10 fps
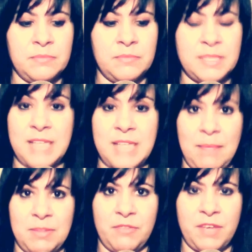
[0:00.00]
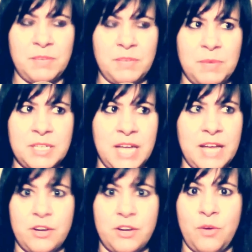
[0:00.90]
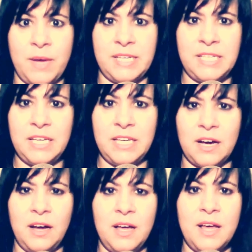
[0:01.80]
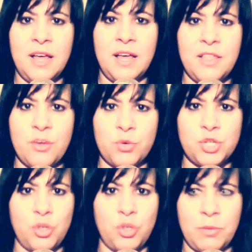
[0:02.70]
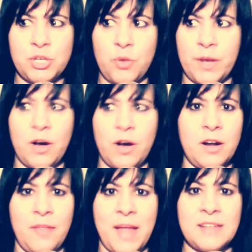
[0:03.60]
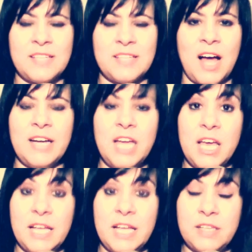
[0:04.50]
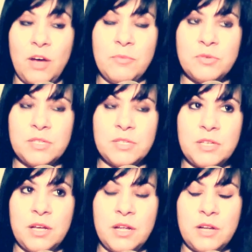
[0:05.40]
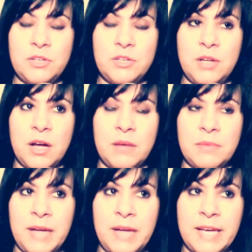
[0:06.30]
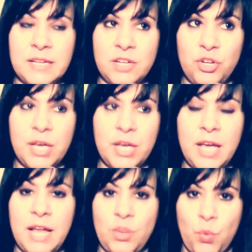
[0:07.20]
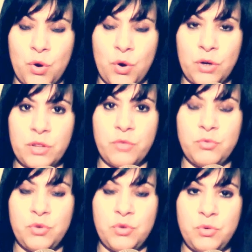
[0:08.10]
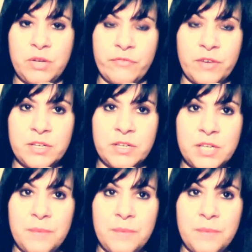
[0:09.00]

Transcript: A slap in the face, because I had no idea there was so much going on that side. It's almost like looking at the world through two different